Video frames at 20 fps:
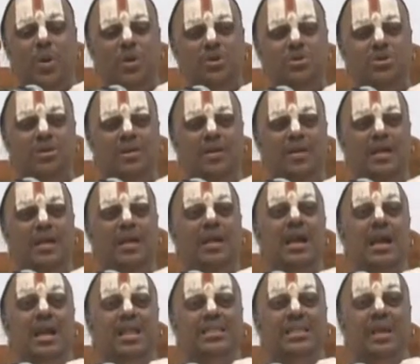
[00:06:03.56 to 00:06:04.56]
opposed?
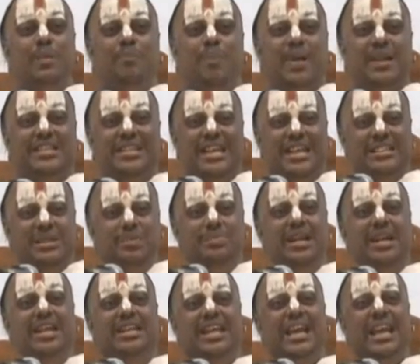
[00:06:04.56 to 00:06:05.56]
The
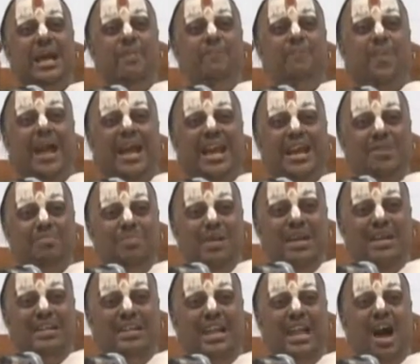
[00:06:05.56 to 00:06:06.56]
purchasability,
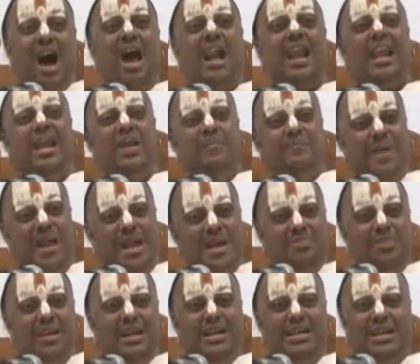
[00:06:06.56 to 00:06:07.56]
payability or
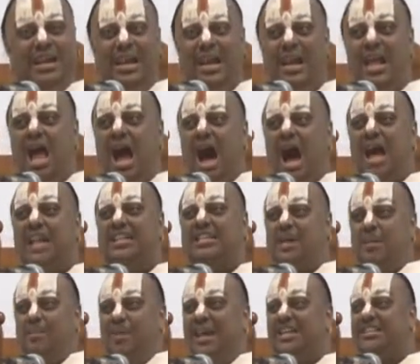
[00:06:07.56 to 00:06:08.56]
repayability or
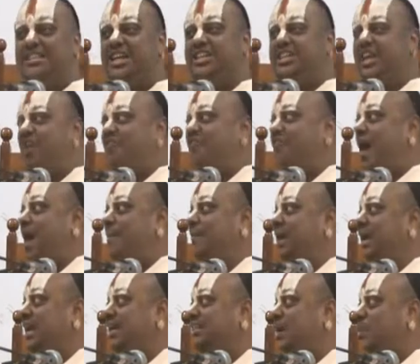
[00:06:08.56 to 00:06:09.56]
stabilization of
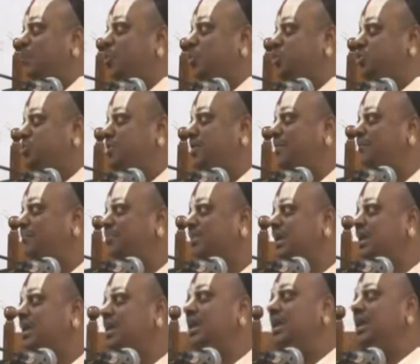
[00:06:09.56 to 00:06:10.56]
farming is opposed.
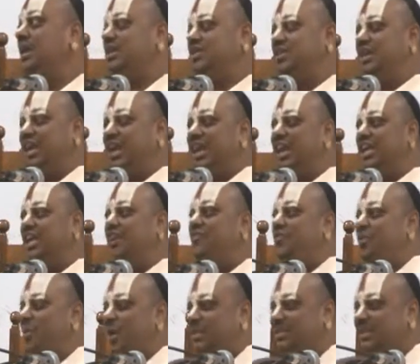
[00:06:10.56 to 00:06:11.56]

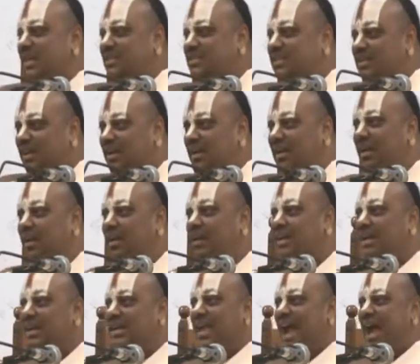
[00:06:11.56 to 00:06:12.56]
See, if you are just uh,
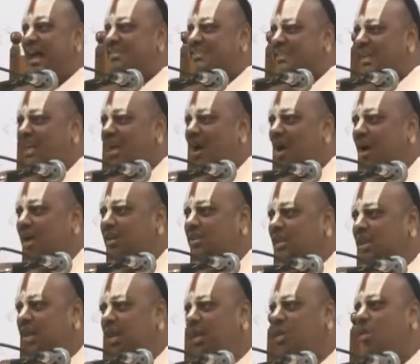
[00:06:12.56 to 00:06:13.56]
cancelling
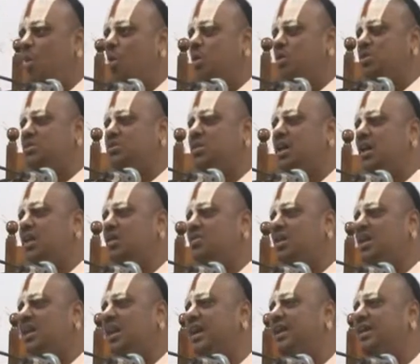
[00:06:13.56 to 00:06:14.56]
all the loans,
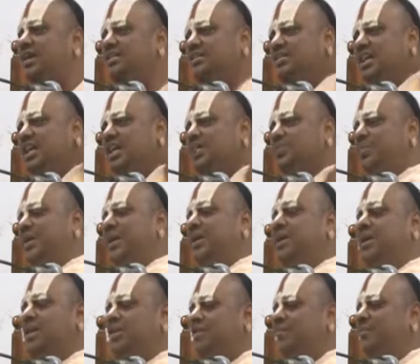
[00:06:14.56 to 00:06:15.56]
the, the credits that have
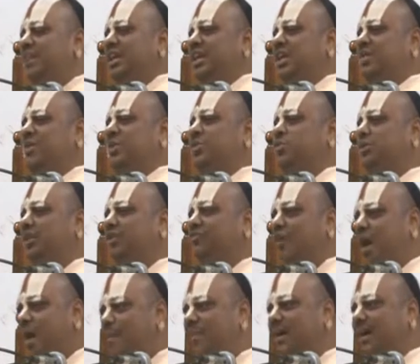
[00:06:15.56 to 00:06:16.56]
been, that have been given to
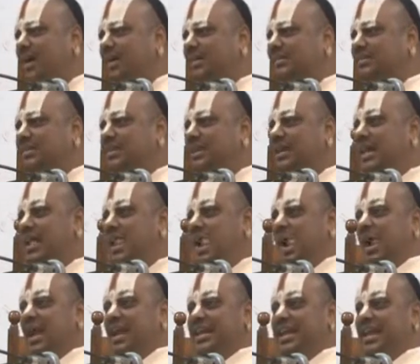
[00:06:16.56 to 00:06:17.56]
the farmers,
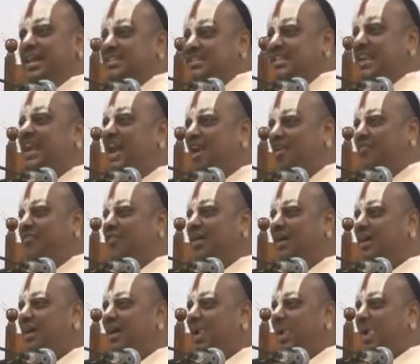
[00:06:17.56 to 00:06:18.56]
instead of
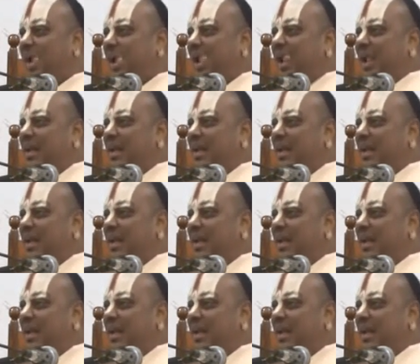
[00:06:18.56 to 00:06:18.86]
uh,